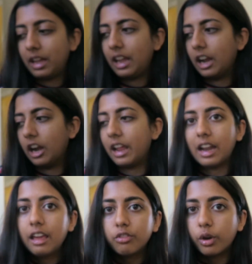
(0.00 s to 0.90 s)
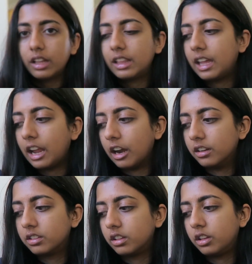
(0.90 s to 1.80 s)
my hair. And I have oily
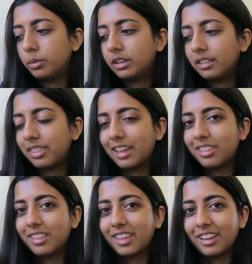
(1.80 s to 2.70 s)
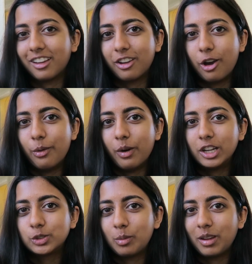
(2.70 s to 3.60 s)
hair, so you wouldn't think that a
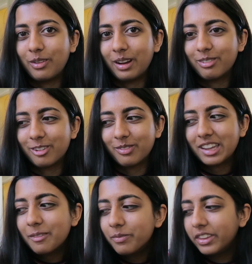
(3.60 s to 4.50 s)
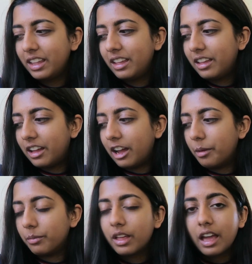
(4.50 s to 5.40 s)
co-wash would be great for me.
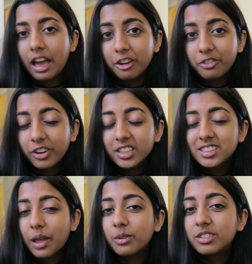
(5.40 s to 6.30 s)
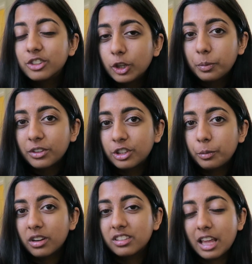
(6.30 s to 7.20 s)
At first, I was super
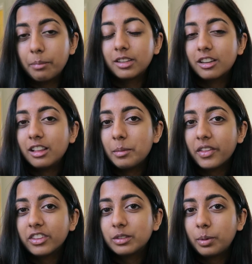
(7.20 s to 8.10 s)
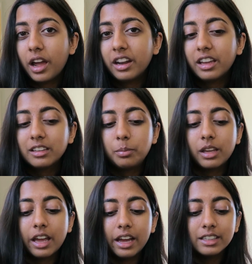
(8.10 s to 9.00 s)
skeptical about this product
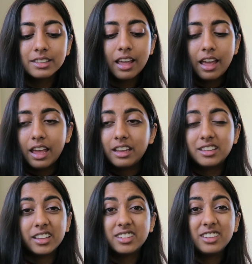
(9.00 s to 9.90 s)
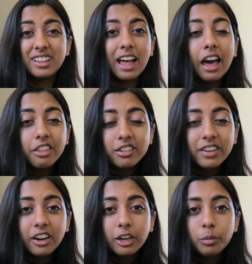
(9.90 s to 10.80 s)
because it doesn't lather
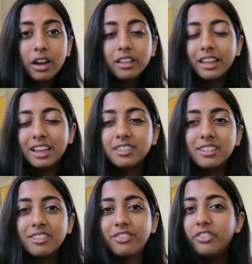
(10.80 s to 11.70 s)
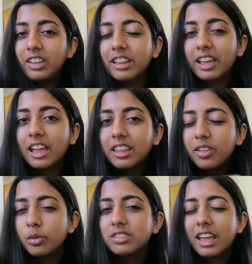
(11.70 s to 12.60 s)
very well. It didn't feel like
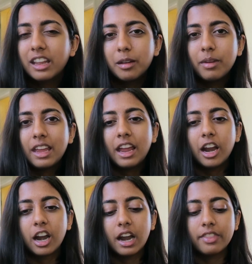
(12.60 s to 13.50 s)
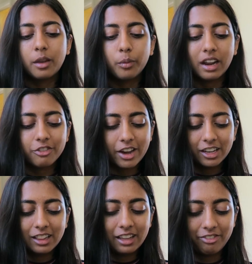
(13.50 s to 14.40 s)
anything was getting in my hair. And then when I
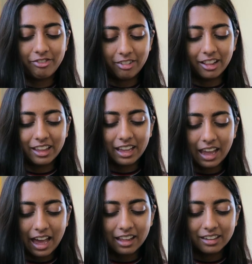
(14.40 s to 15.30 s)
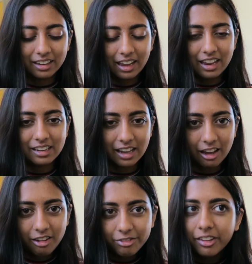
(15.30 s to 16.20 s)
finally felt like I had
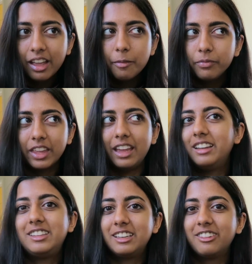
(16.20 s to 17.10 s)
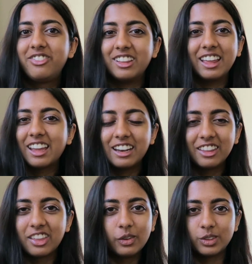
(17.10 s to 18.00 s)
enough, it didn't feel like
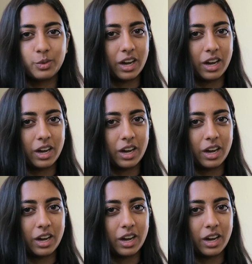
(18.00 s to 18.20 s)
anything was